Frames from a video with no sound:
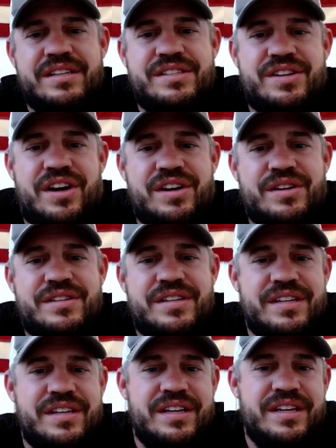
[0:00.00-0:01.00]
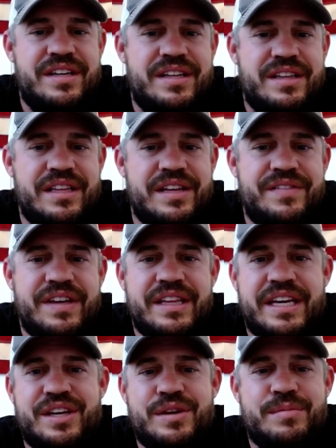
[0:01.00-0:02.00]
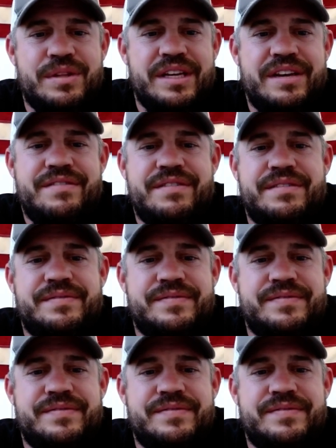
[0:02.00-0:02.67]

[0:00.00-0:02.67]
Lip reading: start living like you believe?